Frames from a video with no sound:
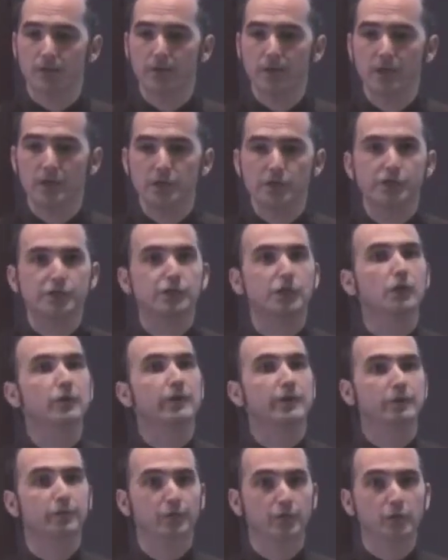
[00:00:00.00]
of
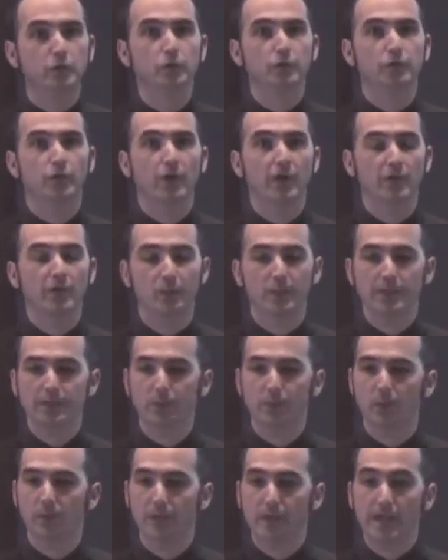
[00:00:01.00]
serving food for other
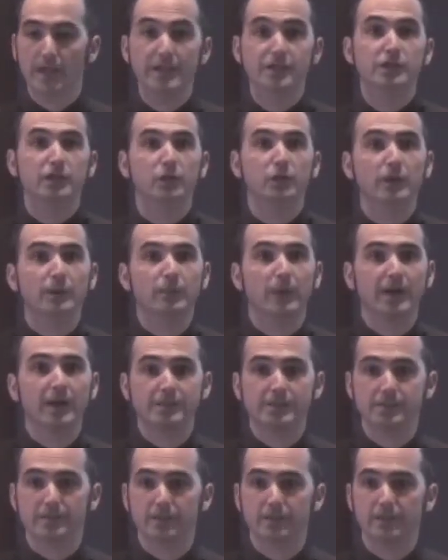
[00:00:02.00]
people, the ancient Greek
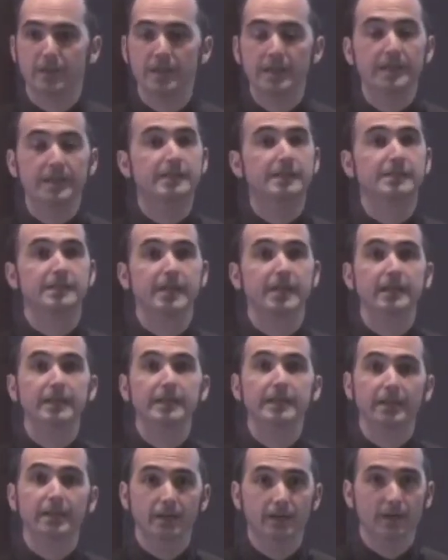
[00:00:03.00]
practice of
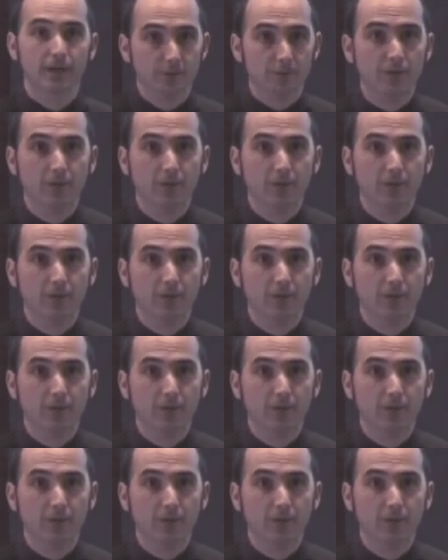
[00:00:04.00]
xenia,